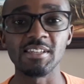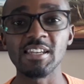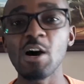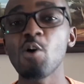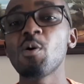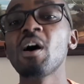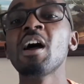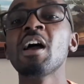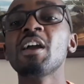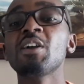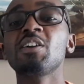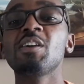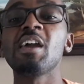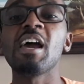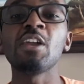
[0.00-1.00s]
Now,
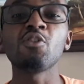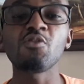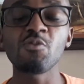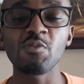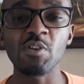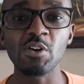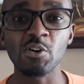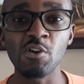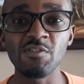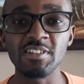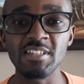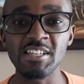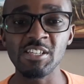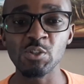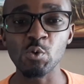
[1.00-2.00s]
a lot of
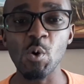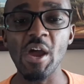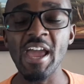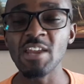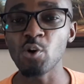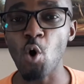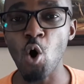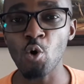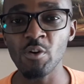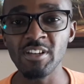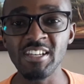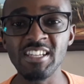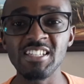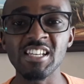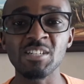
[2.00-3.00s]
conversations will end
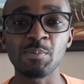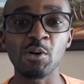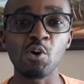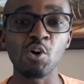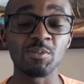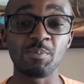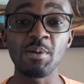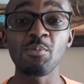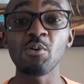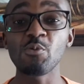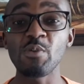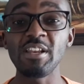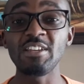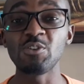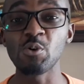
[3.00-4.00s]
awkwardly just because
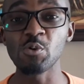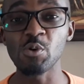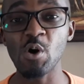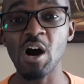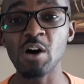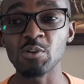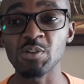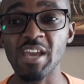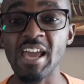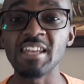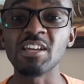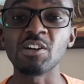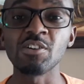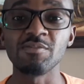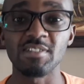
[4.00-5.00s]
people really don't know how to
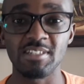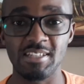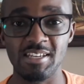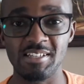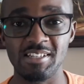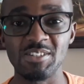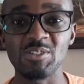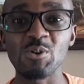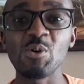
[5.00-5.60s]
end a conversation.